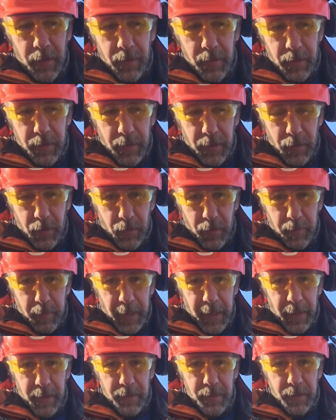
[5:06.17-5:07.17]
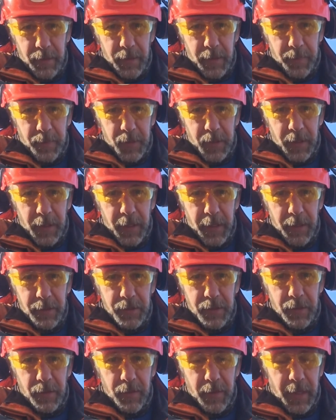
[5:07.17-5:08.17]
That going back to the depth gauge,
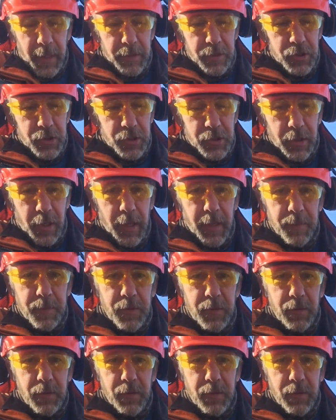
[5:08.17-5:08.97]
that stops